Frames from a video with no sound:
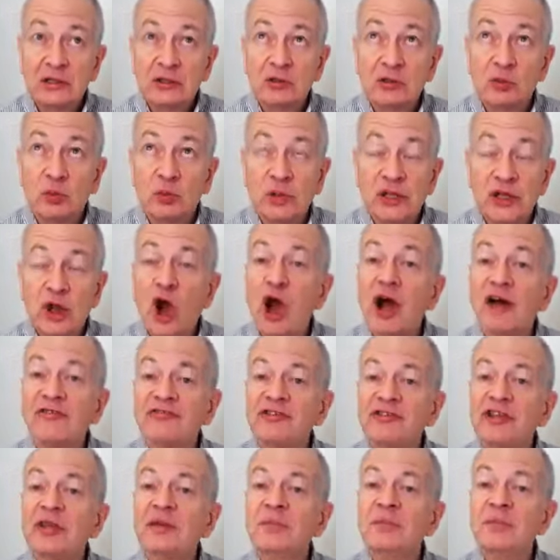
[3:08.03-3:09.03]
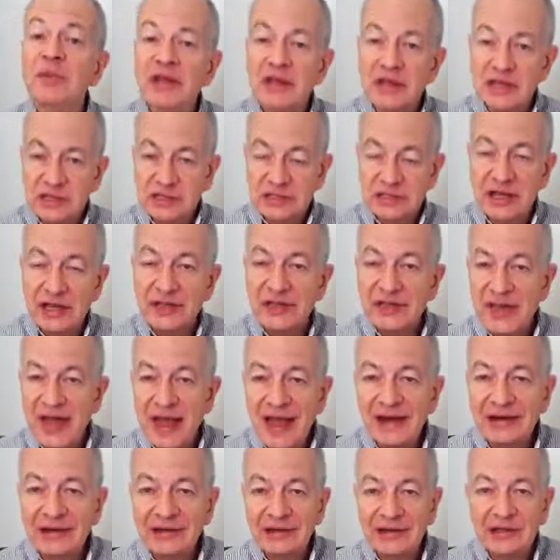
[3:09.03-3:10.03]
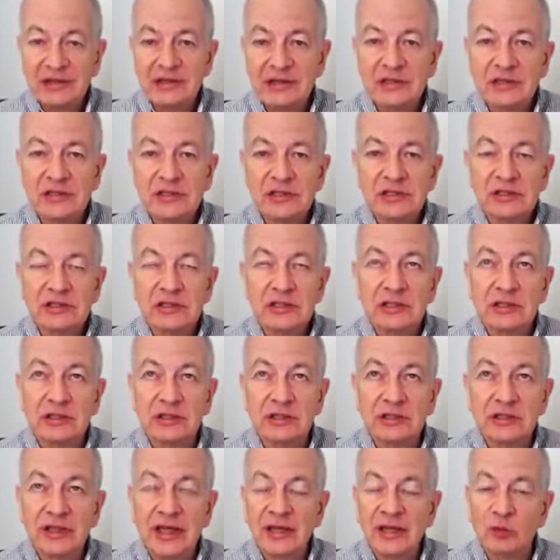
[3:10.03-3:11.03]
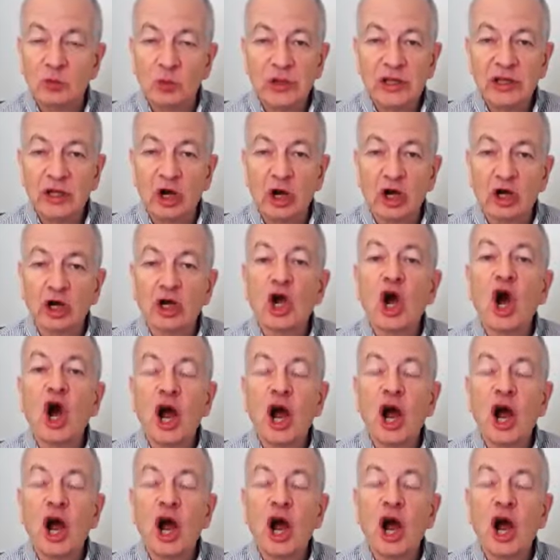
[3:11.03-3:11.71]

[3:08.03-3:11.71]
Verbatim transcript: we often miss, and that is that we are